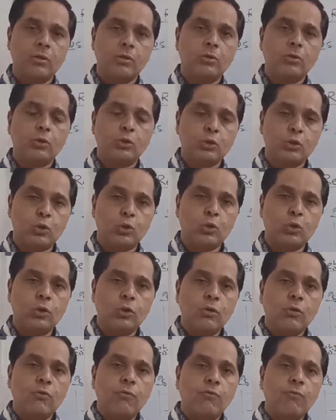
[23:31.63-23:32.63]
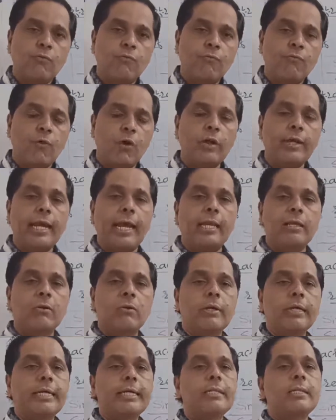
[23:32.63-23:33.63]
So, for
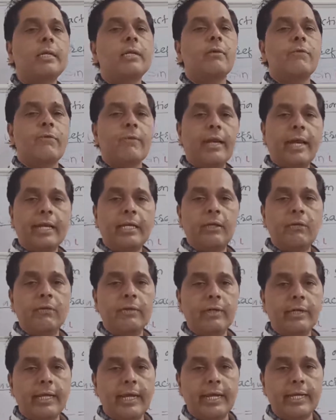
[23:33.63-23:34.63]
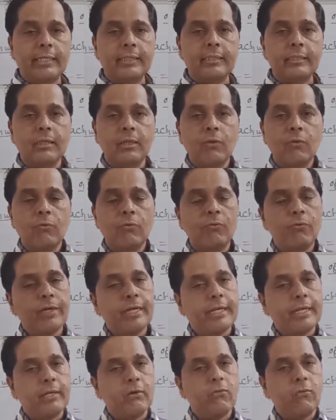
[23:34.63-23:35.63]
calculating the refractive index, we
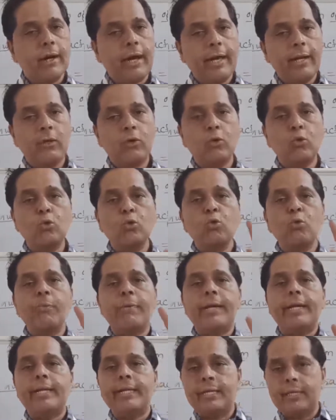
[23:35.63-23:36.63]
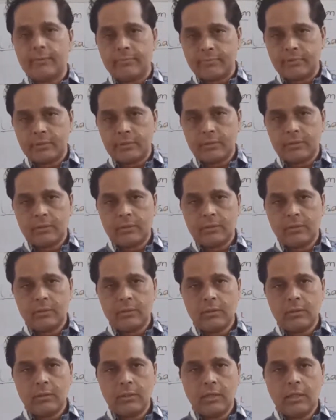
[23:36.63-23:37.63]
require two mediums.
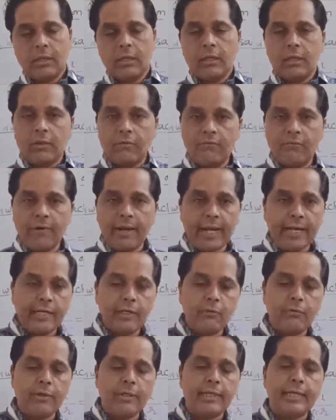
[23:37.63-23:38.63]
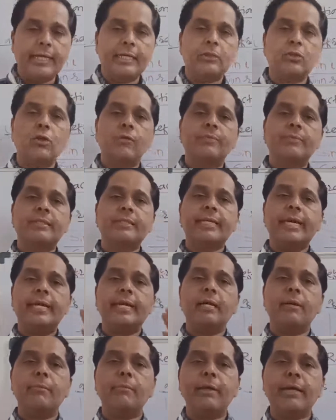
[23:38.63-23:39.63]
Refractive index of
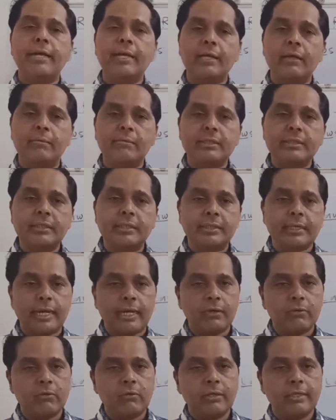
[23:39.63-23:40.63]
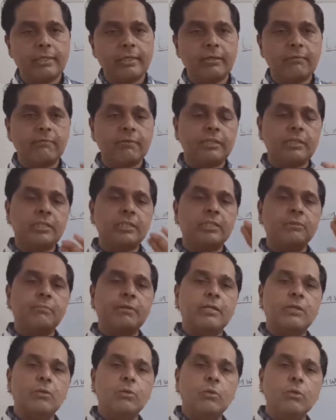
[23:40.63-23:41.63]
second medium is calculated with
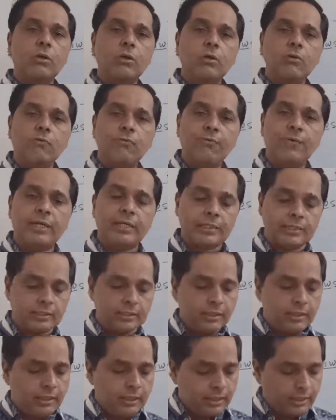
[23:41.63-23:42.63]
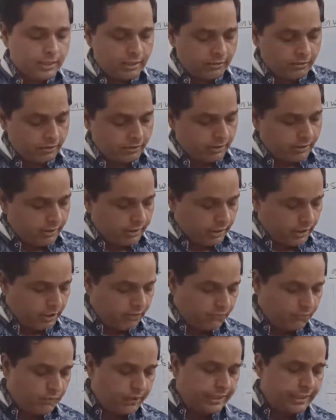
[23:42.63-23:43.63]
respect to first.
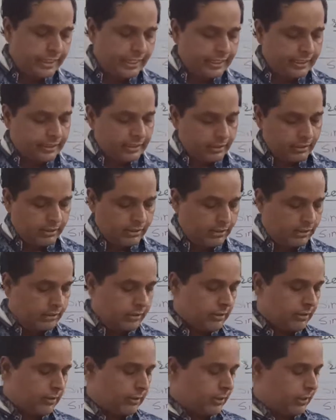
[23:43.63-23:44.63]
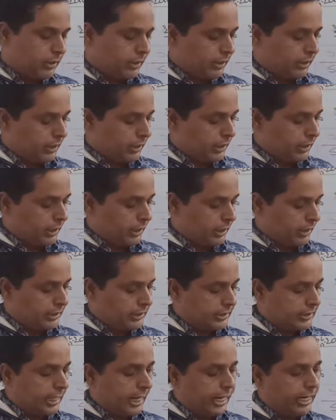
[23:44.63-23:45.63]
If we take
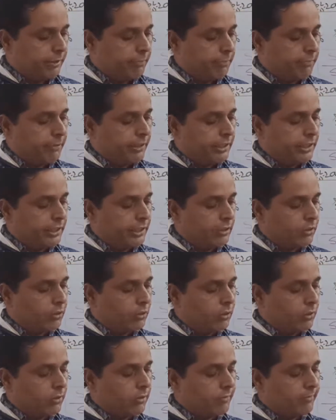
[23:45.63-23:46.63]
this side PQ,